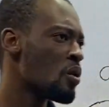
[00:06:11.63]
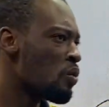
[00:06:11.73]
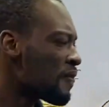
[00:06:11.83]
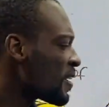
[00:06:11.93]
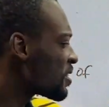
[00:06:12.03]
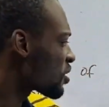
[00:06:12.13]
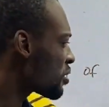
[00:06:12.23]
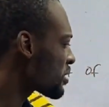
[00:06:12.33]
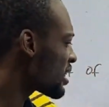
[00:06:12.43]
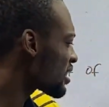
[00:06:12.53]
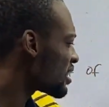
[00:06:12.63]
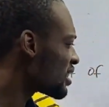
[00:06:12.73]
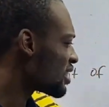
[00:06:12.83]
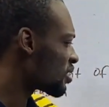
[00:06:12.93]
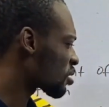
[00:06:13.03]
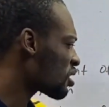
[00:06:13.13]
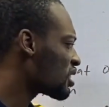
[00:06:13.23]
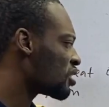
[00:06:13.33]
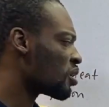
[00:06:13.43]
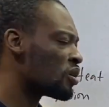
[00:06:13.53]
Whether the substance is in
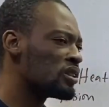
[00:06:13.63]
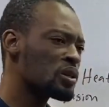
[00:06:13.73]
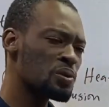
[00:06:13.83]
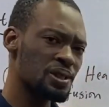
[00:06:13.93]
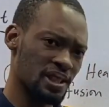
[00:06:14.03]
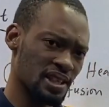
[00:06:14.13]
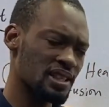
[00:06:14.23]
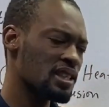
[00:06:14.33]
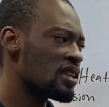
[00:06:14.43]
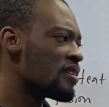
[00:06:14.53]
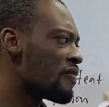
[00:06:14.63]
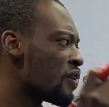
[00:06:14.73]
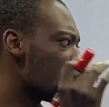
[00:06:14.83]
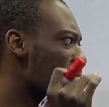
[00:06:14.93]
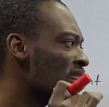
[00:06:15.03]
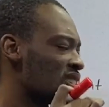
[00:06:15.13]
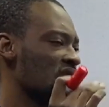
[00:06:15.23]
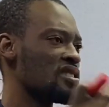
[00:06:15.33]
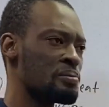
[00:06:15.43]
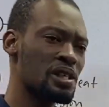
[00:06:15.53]
solid or liquid state, the mass
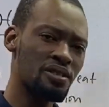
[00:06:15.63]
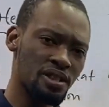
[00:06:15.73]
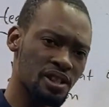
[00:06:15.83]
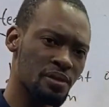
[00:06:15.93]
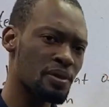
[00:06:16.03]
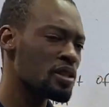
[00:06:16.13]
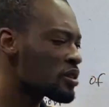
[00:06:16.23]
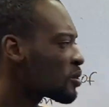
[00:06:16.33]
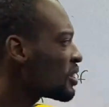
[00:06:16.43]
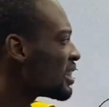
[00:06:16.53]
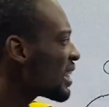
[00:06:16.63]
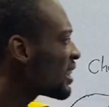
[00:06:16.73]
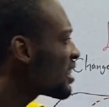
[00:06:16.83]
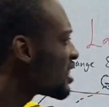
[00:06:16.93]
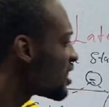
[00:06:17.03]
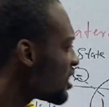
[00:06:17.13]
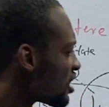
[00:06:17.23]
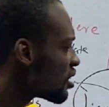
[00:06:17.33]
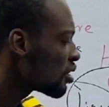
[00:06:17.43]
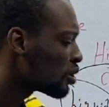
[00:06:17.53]
remains the same. So the latent
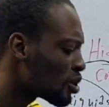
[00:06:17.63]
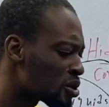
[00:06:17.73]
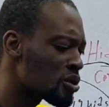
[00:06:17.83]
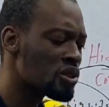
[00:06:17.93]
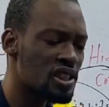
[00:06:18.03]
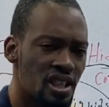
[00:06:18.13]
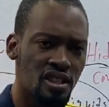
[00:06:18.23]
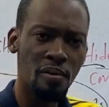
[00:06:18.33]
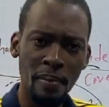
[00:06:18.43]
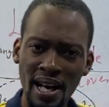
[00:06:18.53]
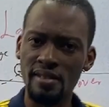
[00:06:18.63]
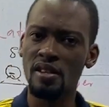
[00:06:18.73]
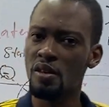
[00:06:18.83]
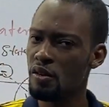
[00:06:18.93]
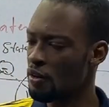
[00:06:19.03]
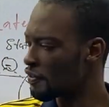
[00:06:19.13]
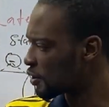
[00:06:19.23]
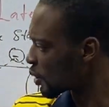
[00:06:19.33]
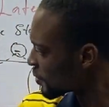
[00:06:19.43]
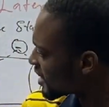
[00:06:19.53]
heat does not change the mass of a
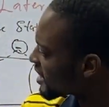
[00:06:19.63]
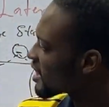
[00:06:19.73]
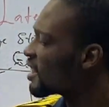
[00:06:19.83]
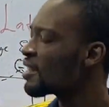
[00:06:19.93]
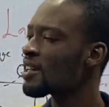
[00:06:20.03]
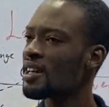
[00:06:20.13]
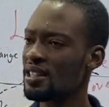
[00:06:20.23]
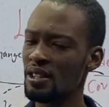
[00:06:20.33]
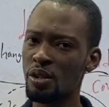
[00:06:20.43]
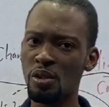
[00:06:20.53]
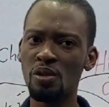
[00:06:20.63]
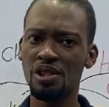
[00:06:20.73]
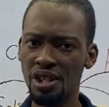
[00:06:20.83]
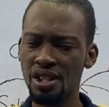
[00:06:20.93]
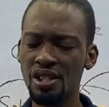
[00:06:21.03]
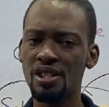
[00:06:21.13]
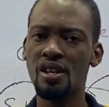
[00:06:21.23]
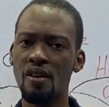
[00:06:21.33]
substance, and it does not change